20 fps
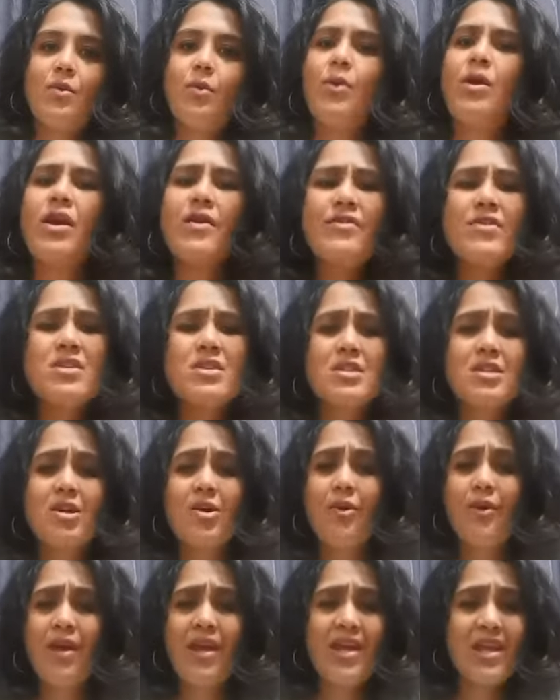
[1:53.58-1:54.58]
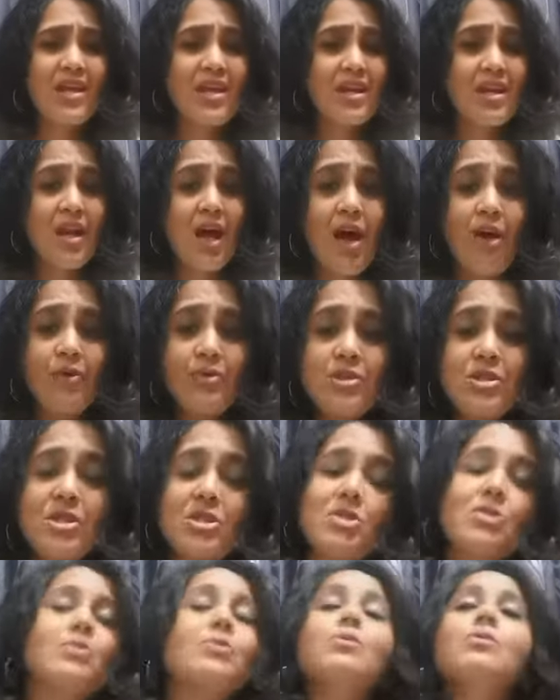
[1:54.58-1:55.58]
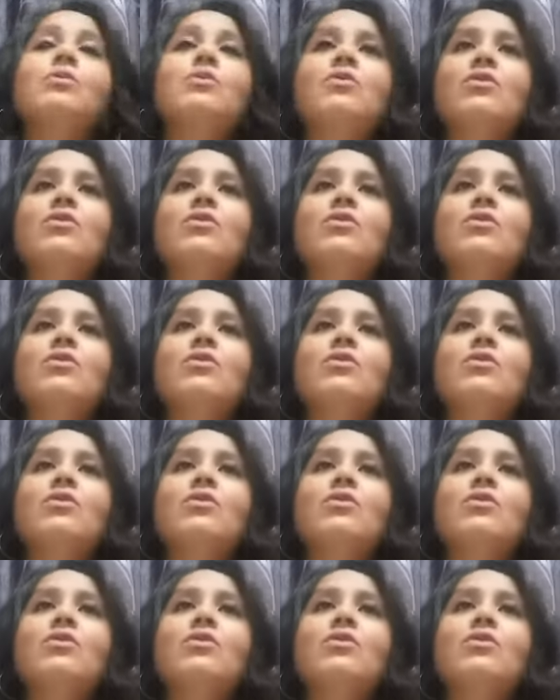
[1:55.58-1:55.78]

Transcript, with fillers: whatever's going around you